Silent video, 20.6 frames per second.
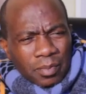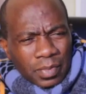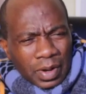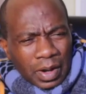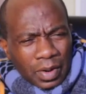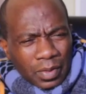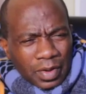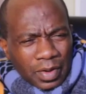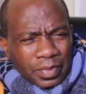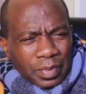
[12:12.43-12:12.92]

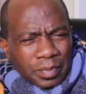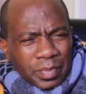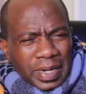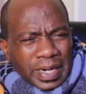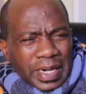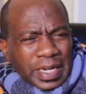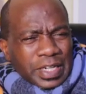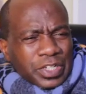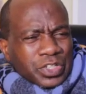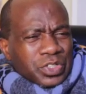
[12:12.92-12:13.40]
However,
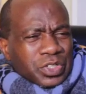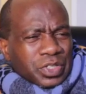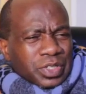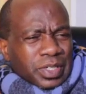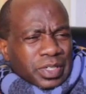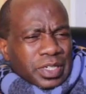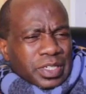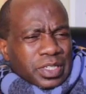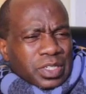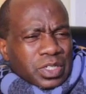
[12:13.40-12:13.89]

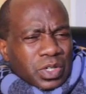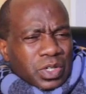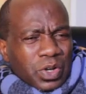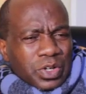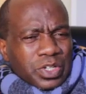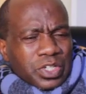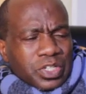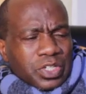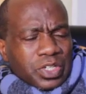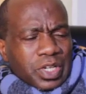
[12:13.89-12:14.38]
marriage is
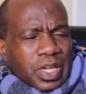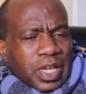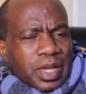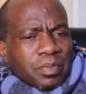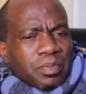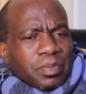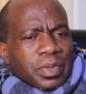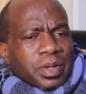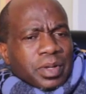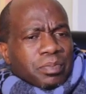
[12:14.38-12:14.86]
not
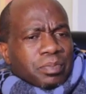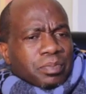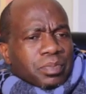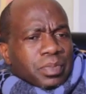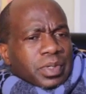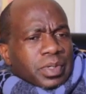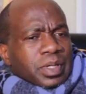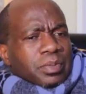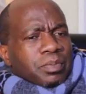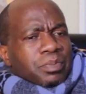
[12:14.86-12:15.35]

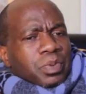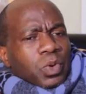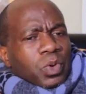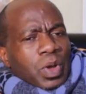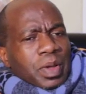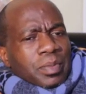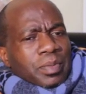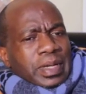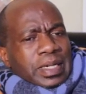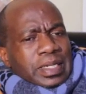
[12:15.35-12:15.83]

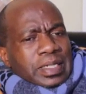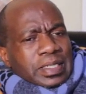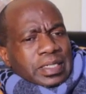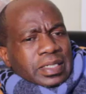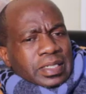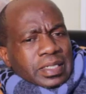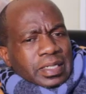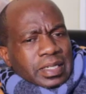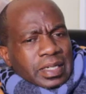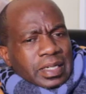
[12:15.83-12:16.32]

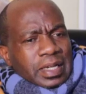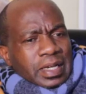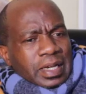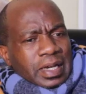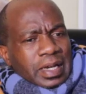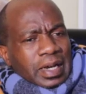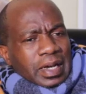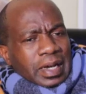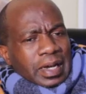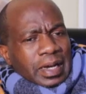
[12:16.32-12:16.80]
employment.
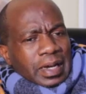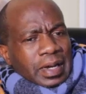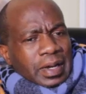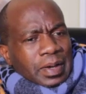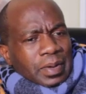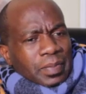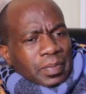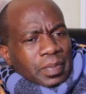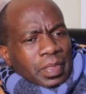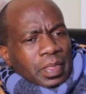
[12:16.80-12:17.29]

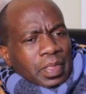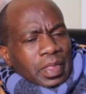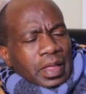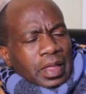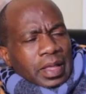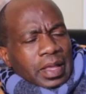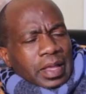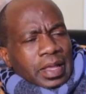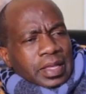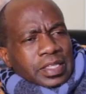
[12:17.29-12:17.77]

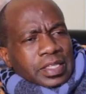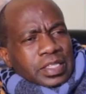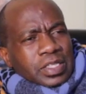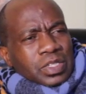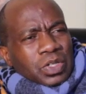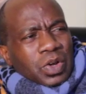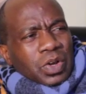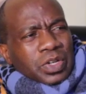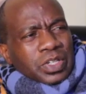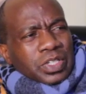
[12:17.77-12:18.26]
It's
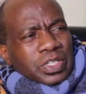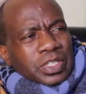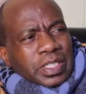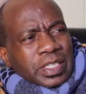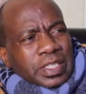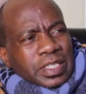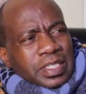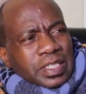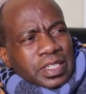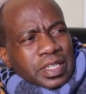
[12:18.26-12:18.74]
not
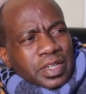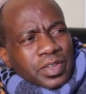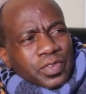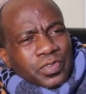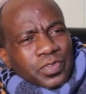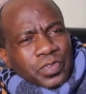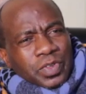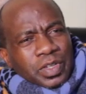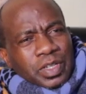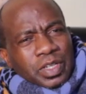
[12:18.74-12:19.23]
the
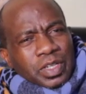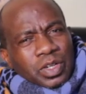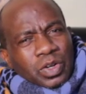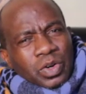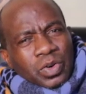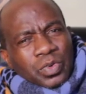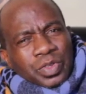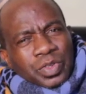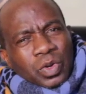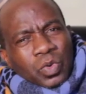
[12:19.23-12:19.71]
CV
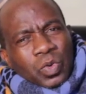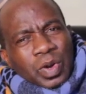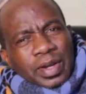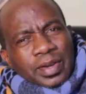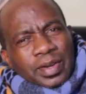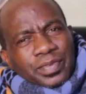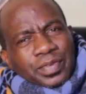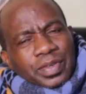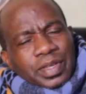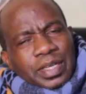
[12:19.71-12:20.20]
or the
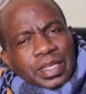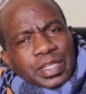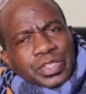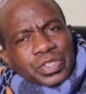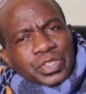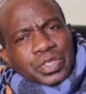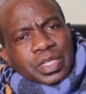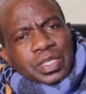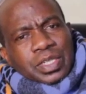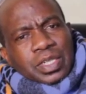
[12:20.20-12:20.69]

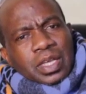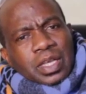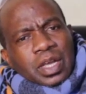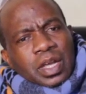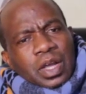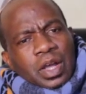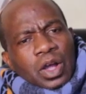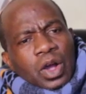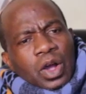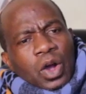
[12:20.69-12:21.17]
qualification
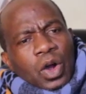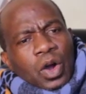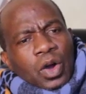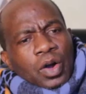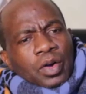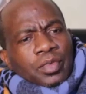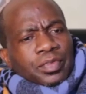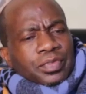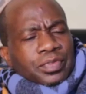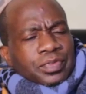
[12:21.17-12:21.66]

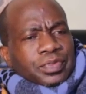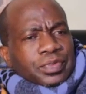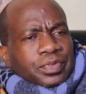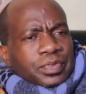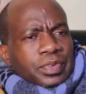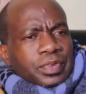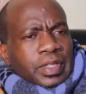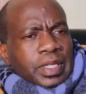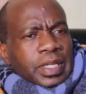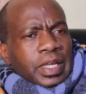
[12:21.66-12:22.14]
of
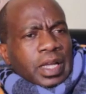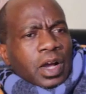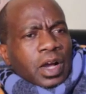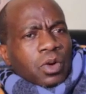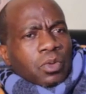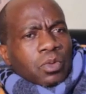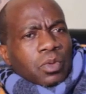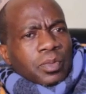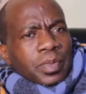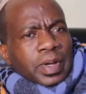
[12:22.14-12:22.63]
the
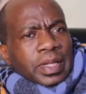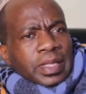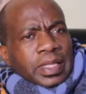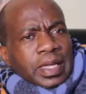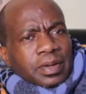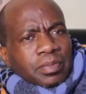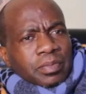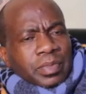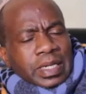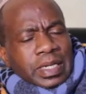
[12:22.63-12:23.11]
young woman
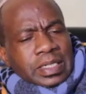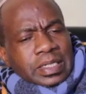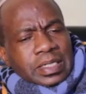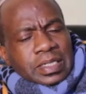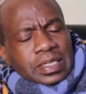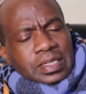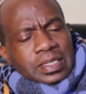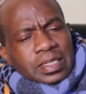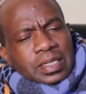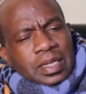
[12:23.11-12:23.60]
that
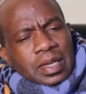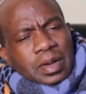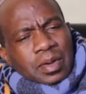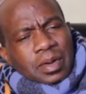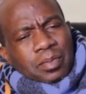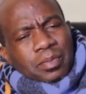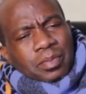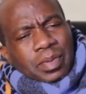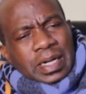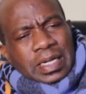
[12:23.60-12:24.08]
matters,
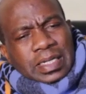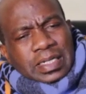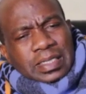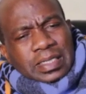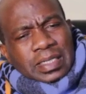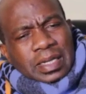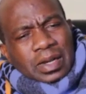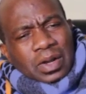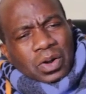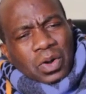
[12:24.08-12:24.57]

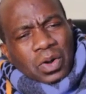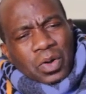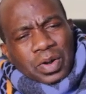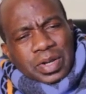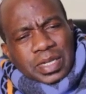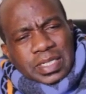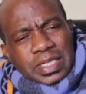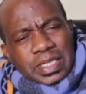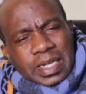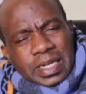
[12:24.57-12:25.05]
but the
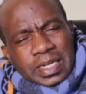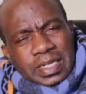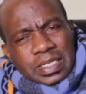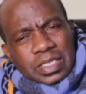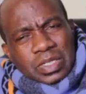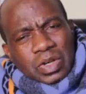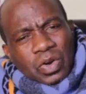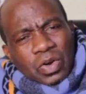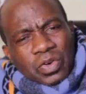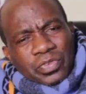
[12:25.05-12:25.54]

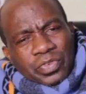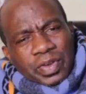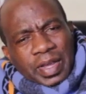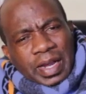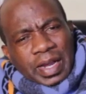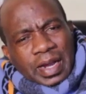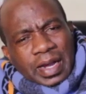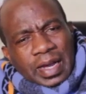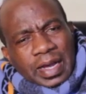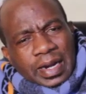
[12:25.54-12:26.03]
content of
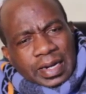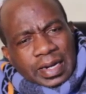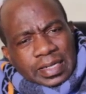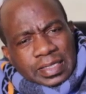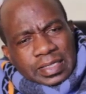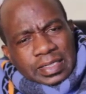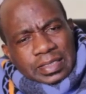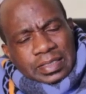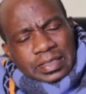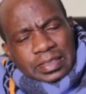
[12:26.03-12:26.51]
her
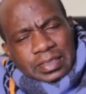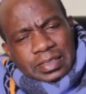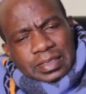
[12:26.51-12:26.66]
character.